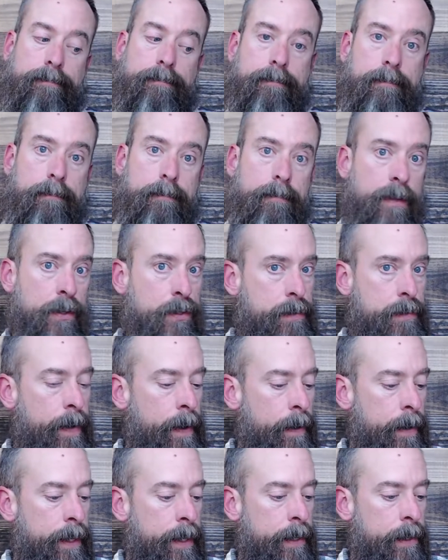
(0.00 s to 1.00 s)
It's
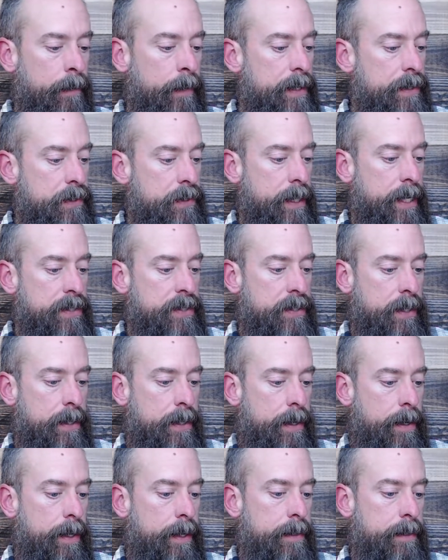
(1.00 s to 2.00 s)
very interesting, is it
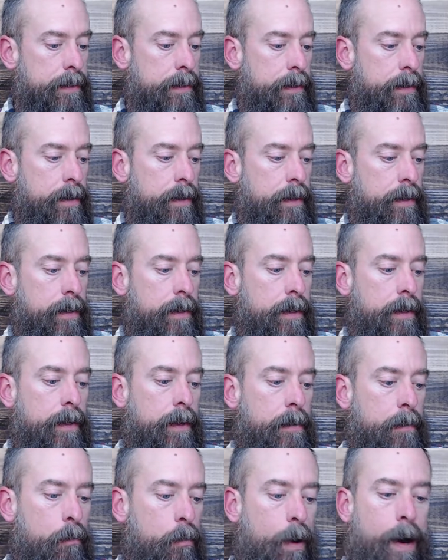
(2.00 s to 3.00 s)
not?
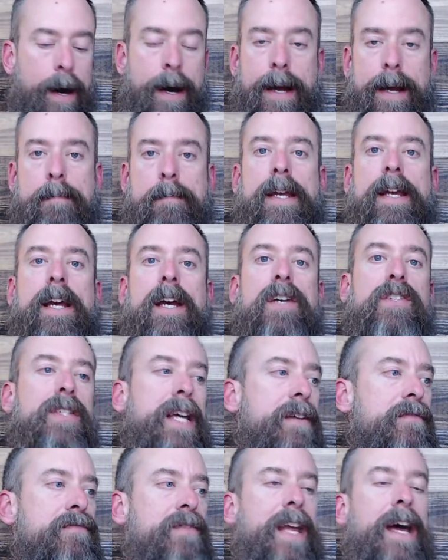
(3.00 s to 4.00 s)
Why? Because they've
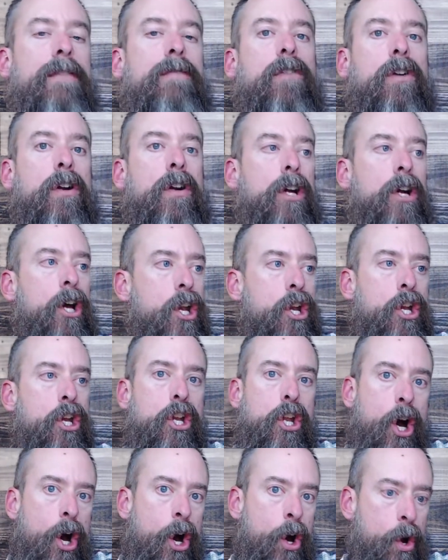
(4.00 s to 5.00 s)
never
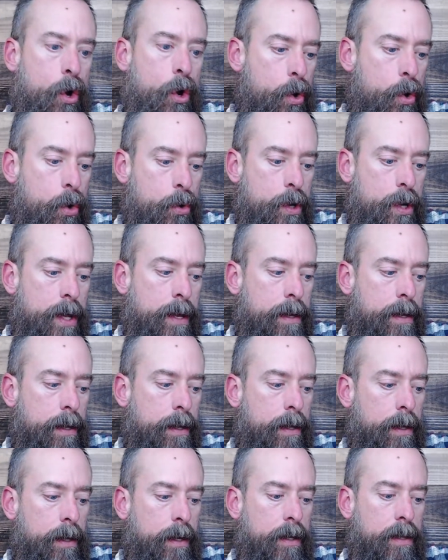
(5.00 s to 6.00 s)
known
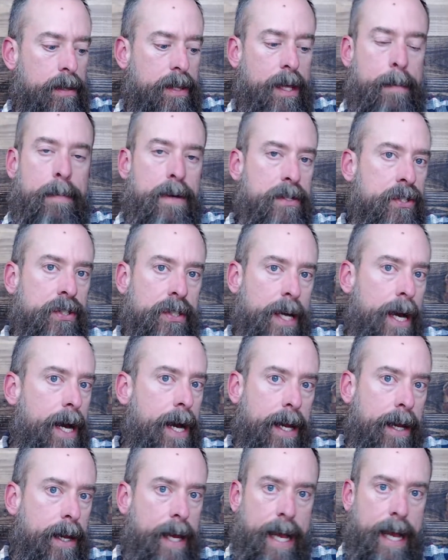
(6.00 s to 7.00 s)
the
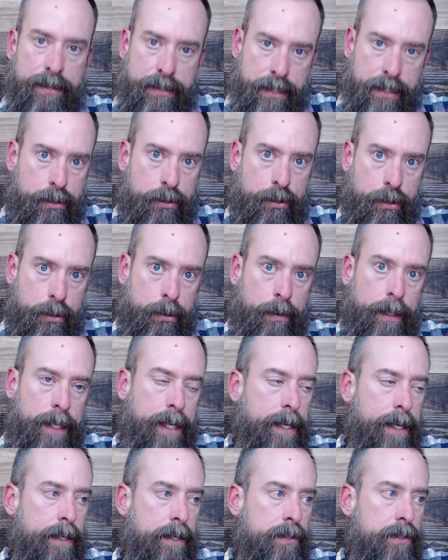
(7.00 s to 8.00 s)
Messiah as he truly
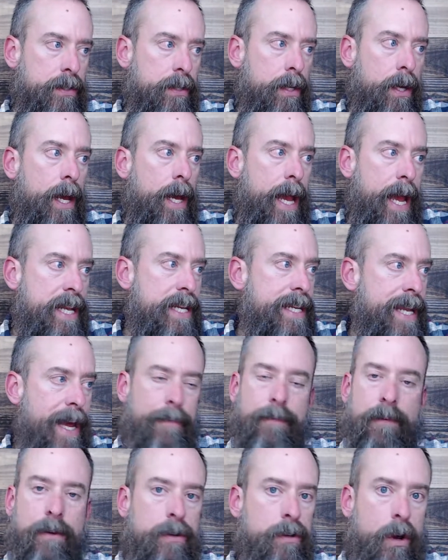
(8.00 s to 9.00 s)
is and
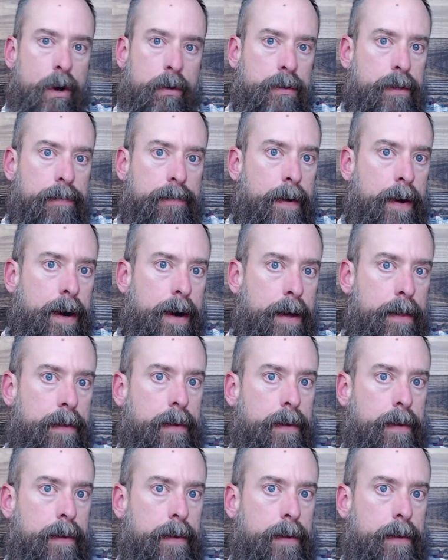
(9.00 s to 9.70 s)
never known the Father.